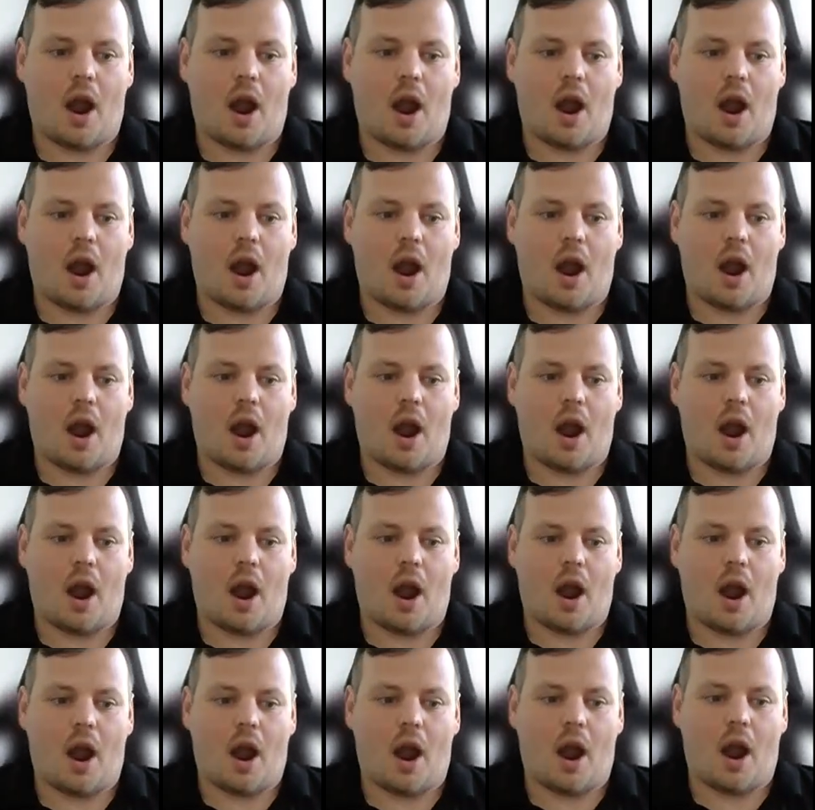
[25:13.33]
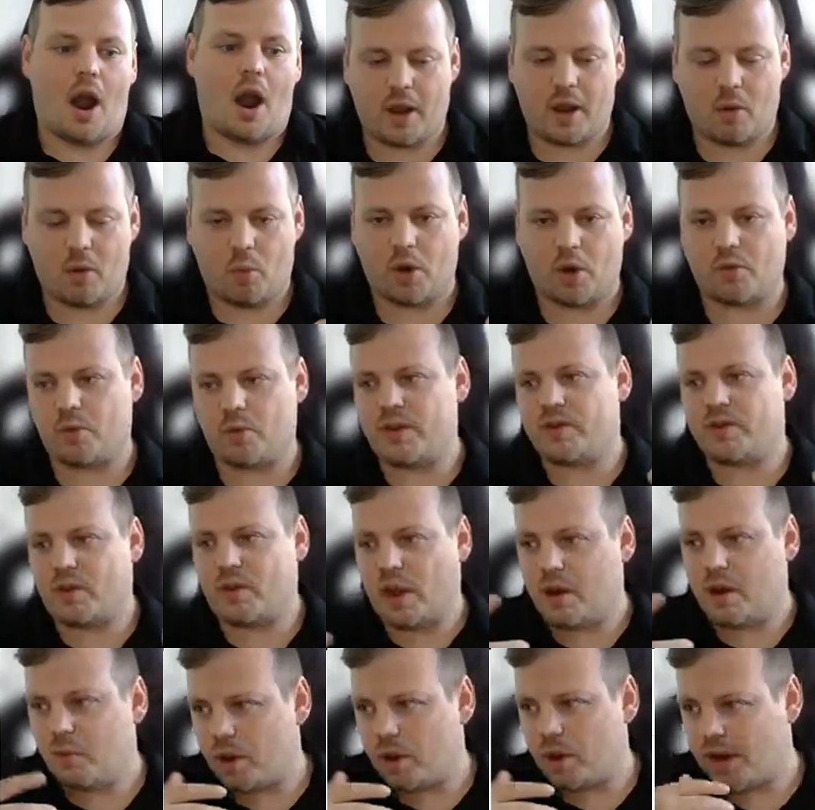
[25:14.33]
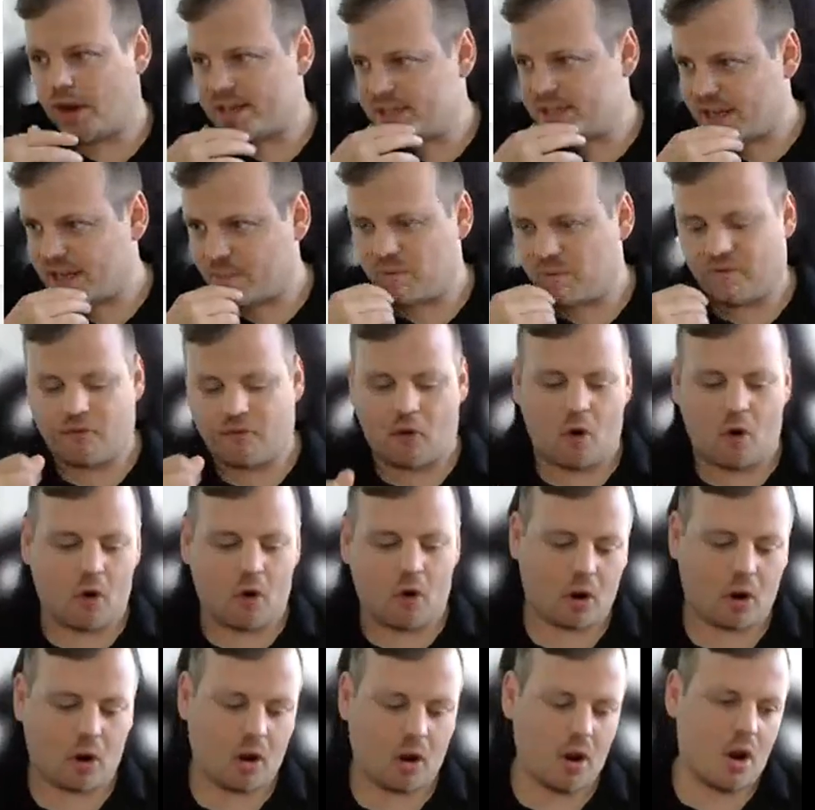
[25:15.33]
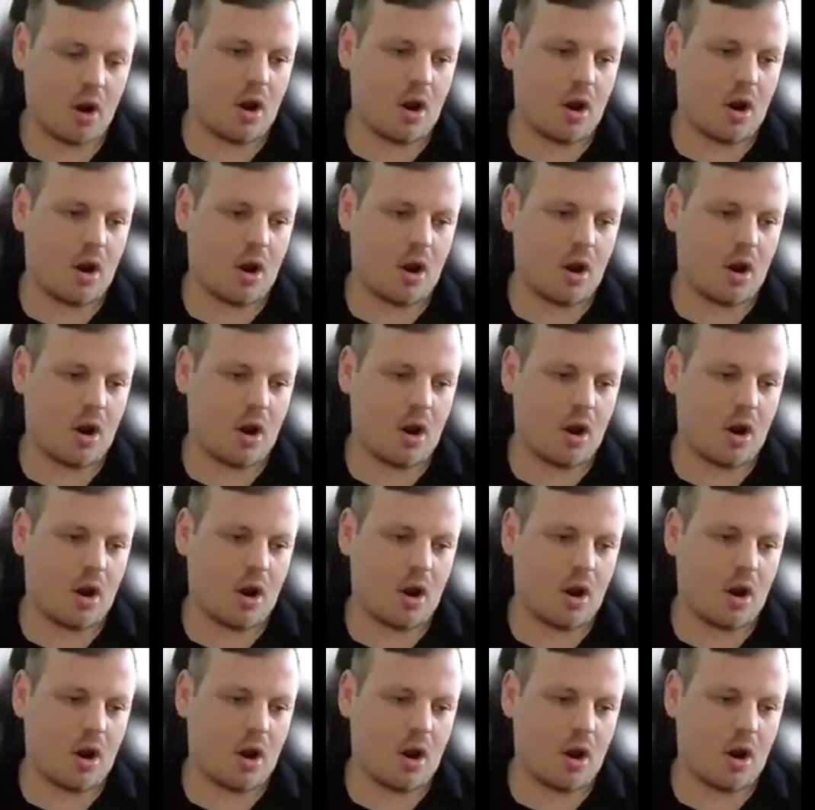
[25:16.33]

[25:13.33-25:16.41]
So, for example, what I said before,